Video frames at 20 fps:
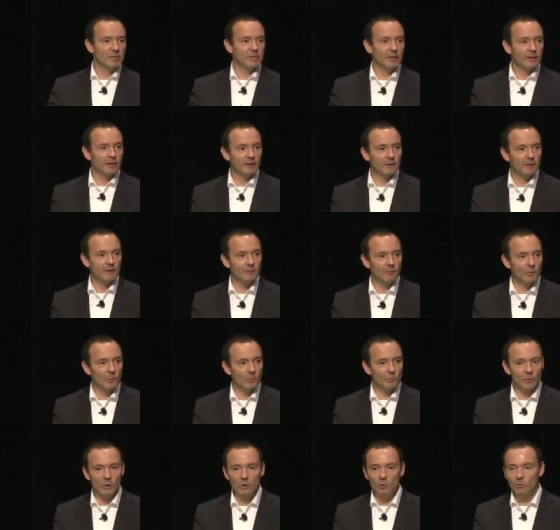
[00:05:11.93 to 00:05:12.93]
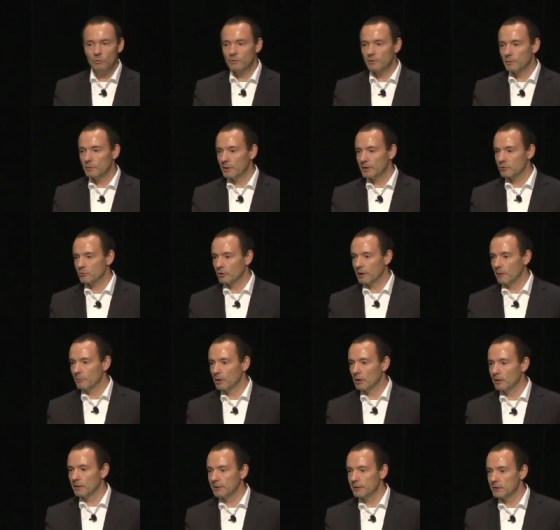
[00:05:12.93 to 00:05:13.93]
in particular, when we go in the
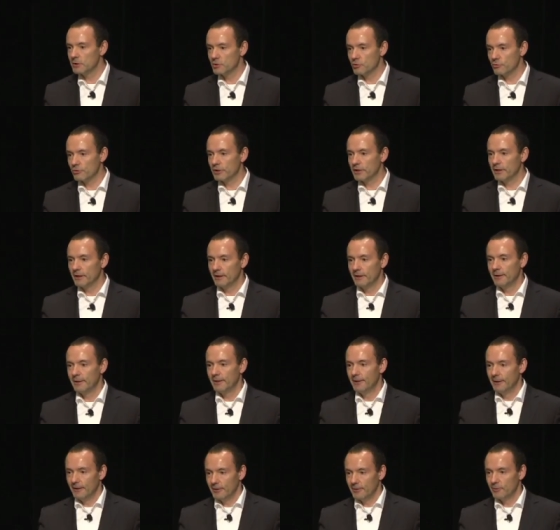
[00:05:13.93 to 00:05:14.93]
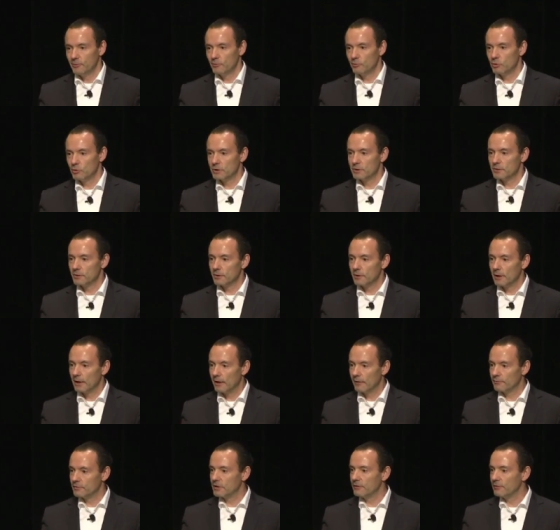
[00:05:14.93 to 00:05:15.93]
petrochemical industry, you would uh,
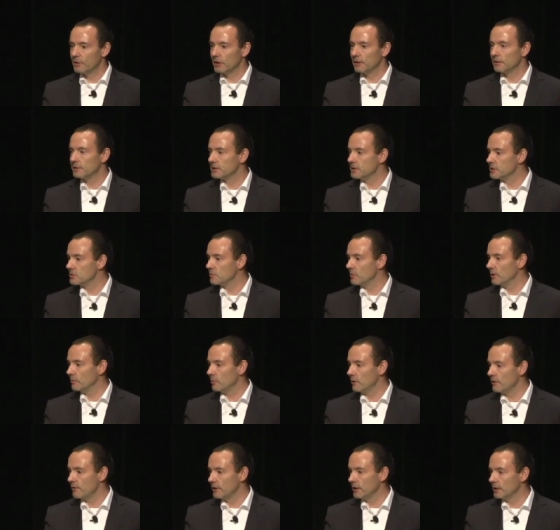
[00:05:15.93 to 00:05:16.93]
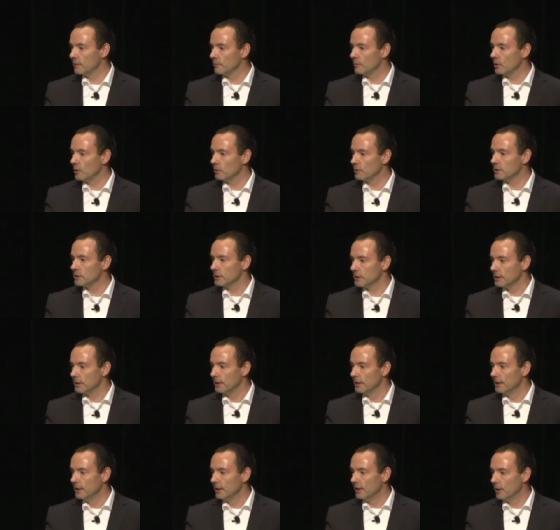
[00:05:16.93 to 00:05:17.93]
have difficulties, maybe think about
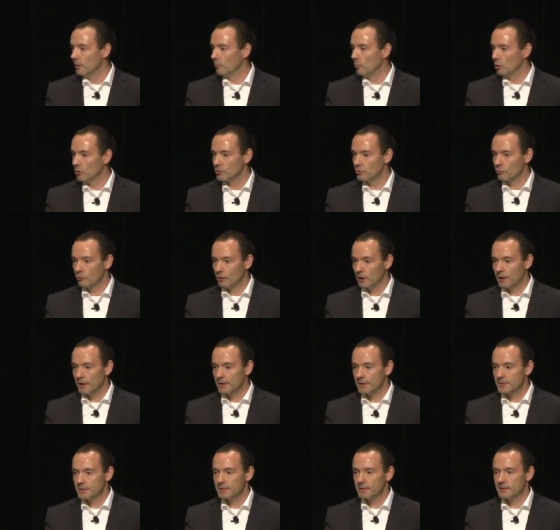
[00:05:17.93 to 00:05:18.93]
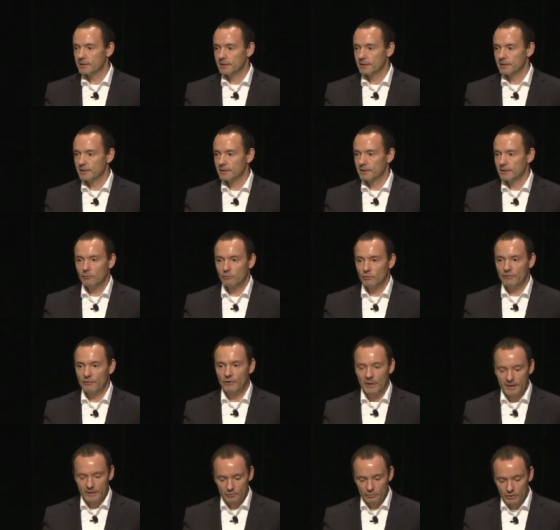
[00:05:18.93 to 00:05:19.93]
a modularized
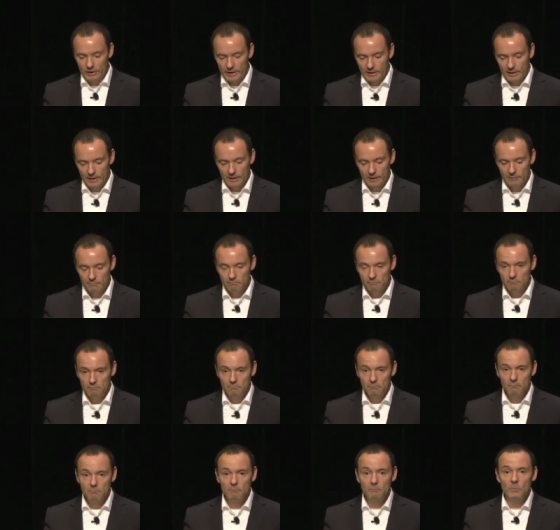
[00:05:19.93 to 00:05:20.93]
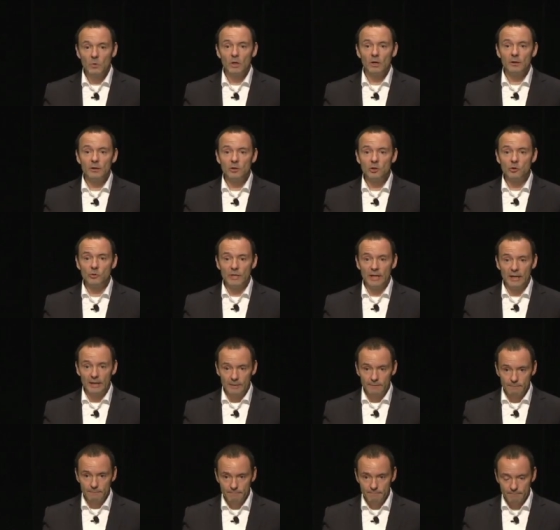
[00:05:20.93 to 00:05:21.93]
refinery
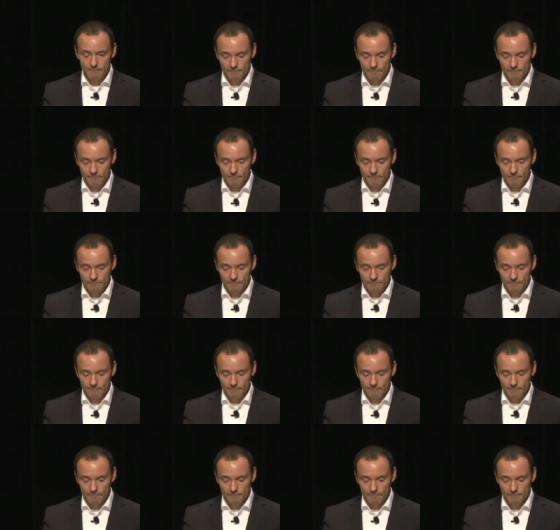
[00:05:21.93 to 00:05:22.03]
today.